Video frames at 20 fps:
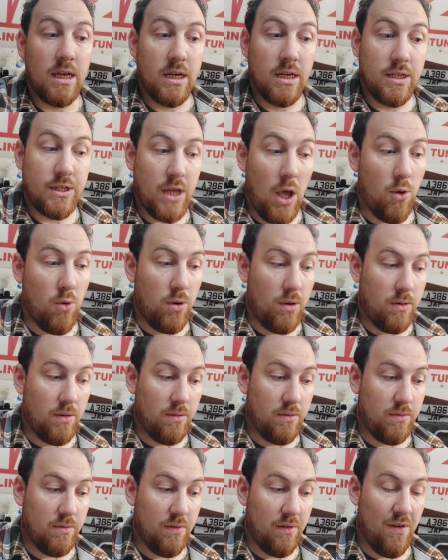So
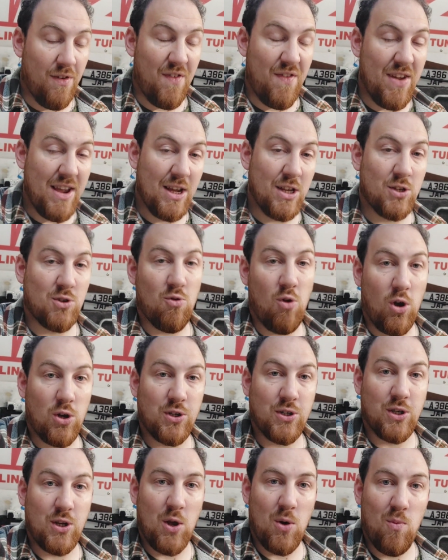fingers
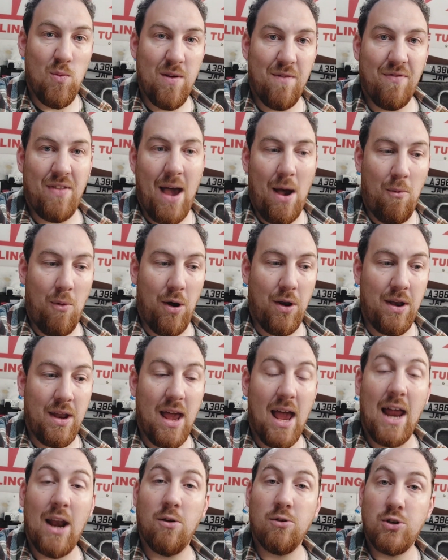crossed with that one,
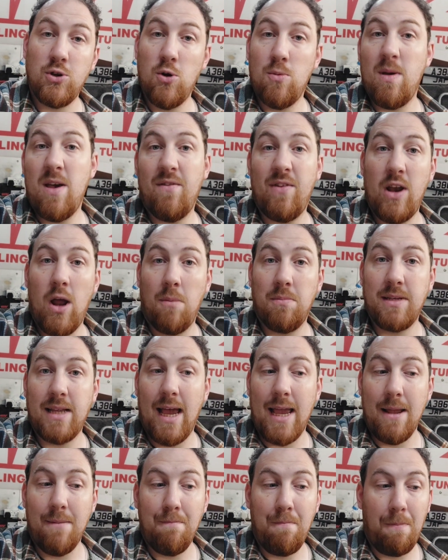and I'll do a bit of an
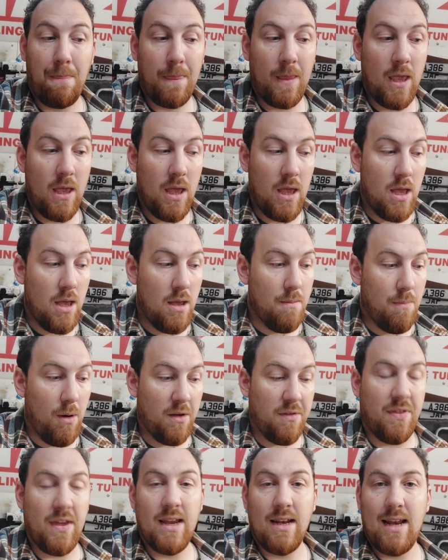update. But I
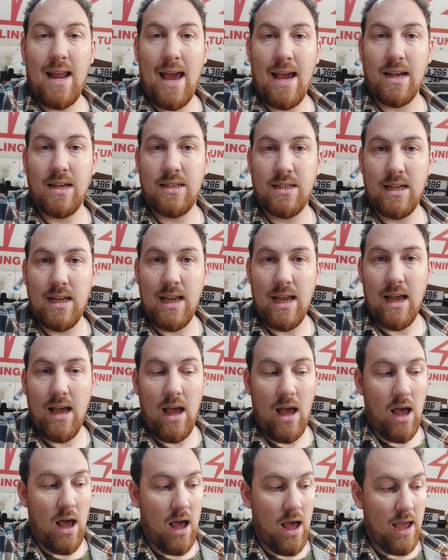think next
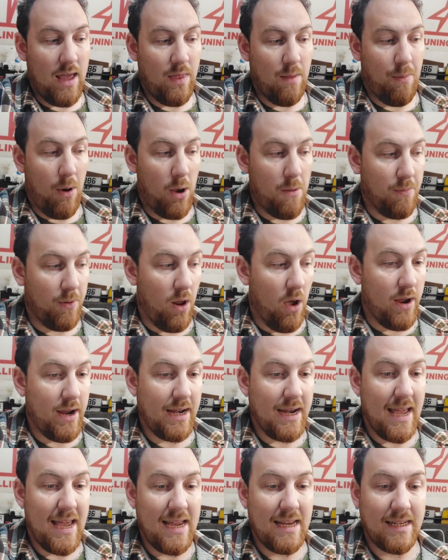in the
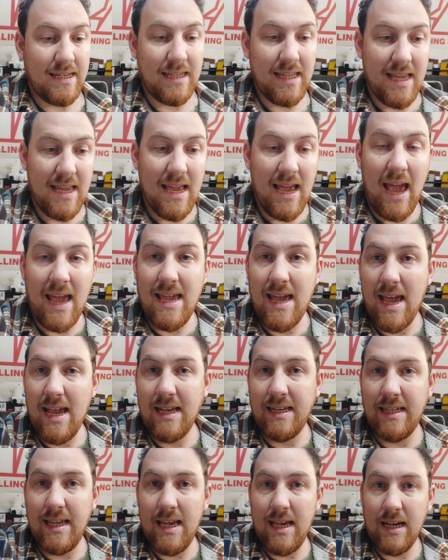pipeline is the
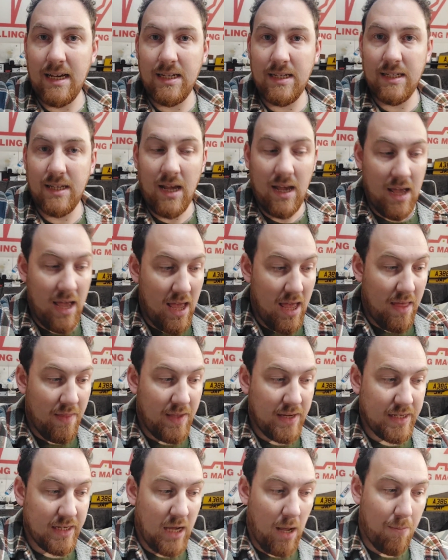A86.
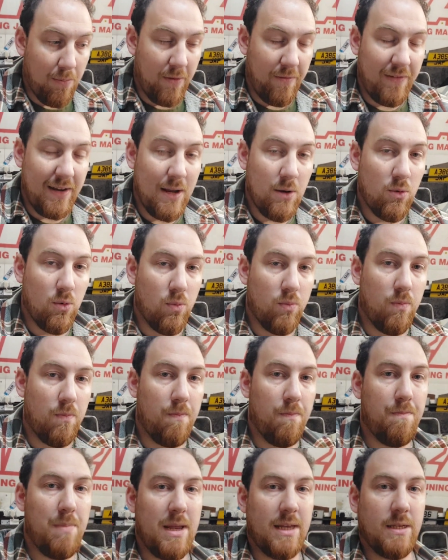There's a couple of little
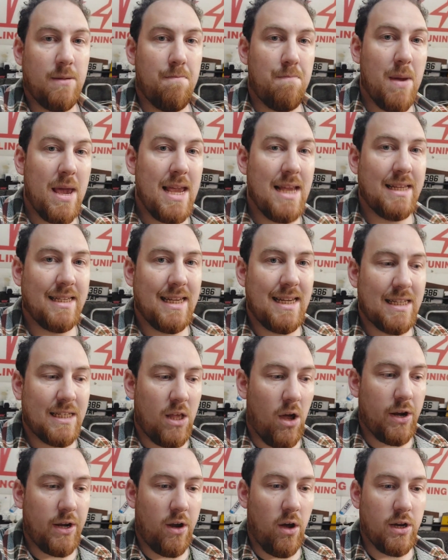bits and pieces that
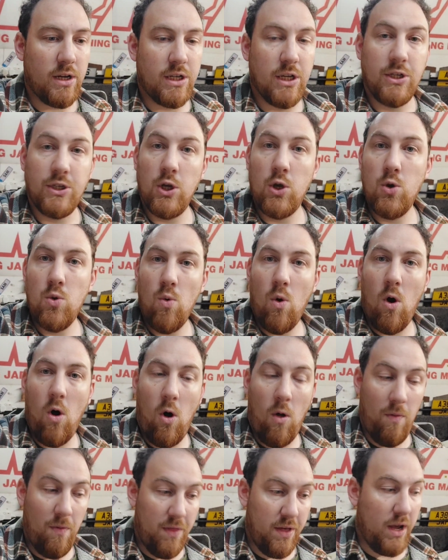I'd like to do
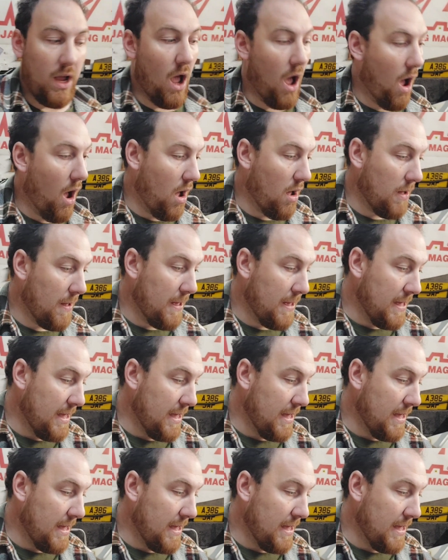on the car.